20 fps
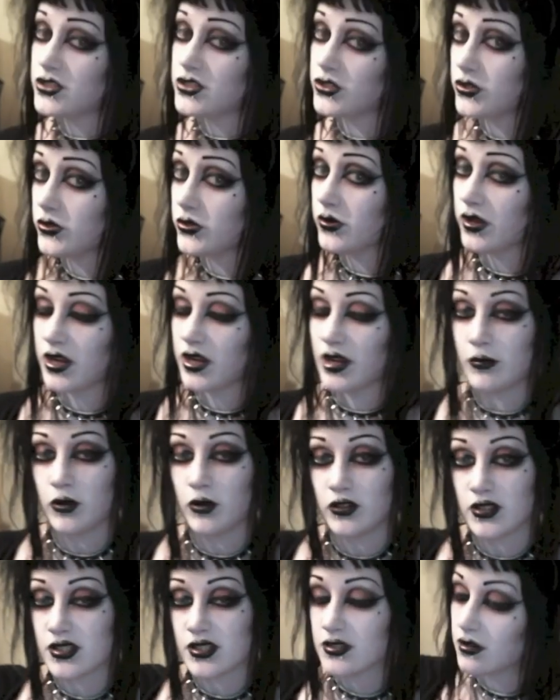So, and I put
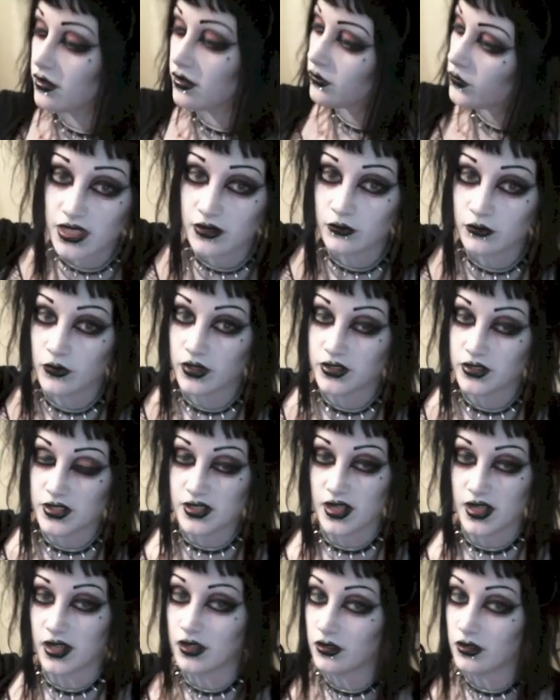this on with just
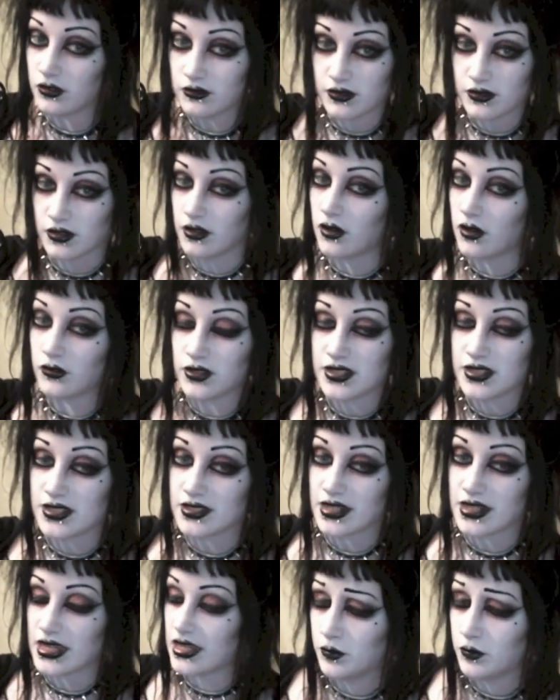like a long
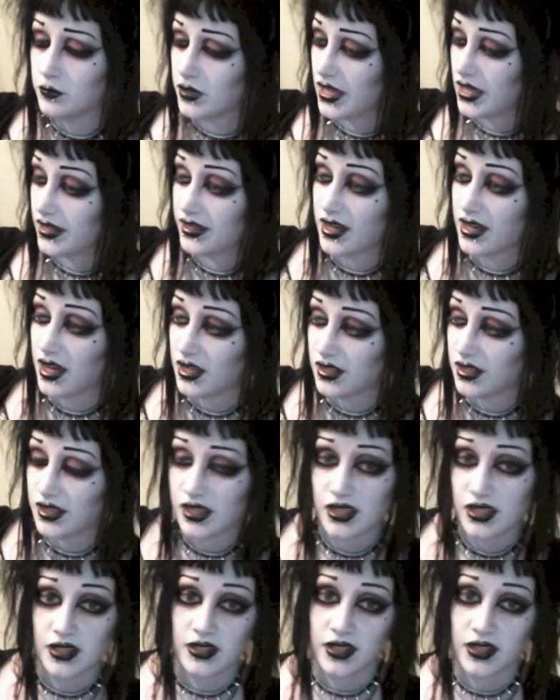sleeve black
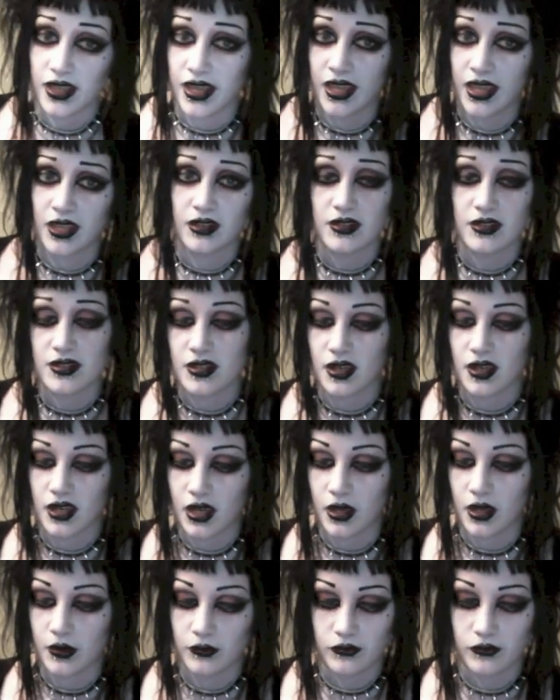cardigan and
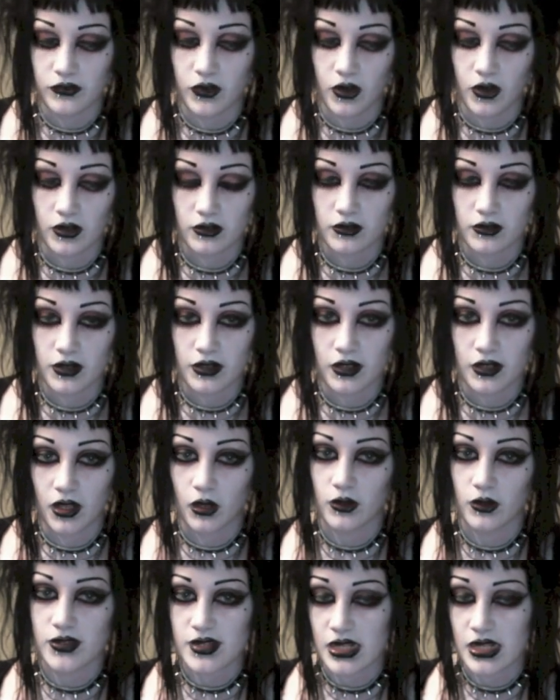I've got
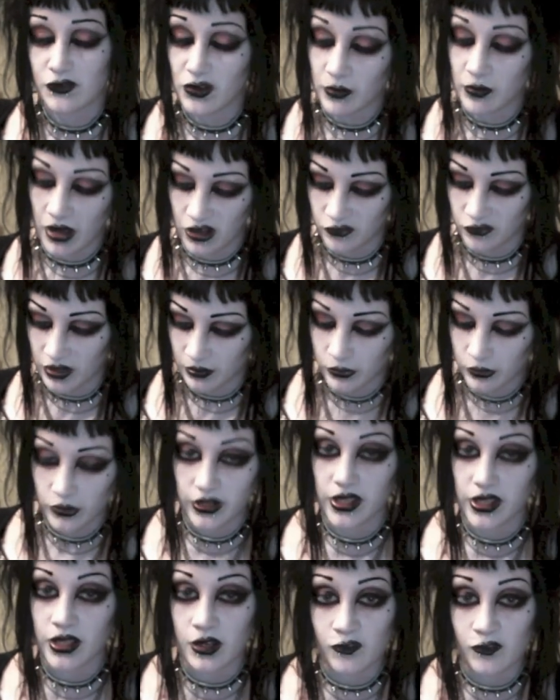clothes on every part of my
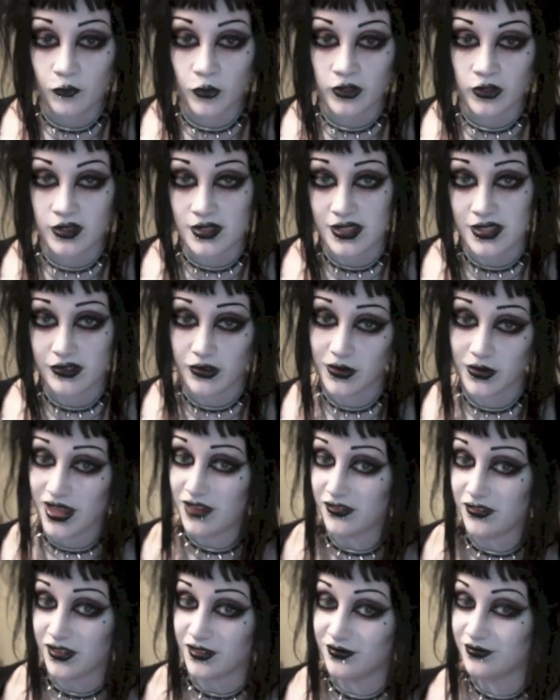body and I've put in zero
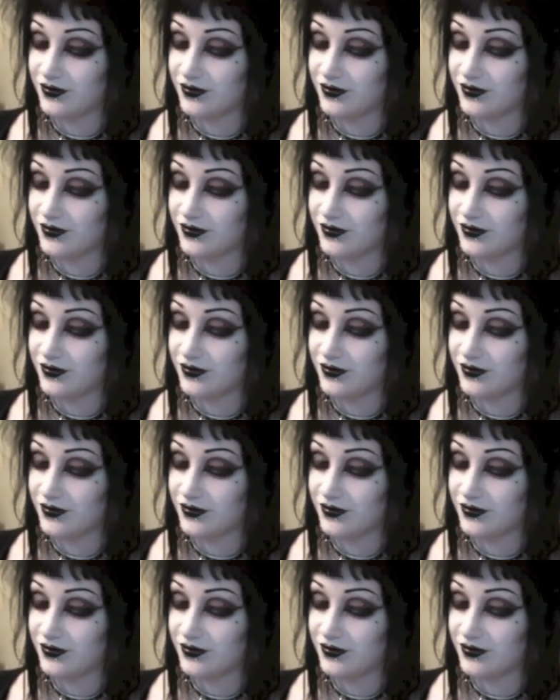effort.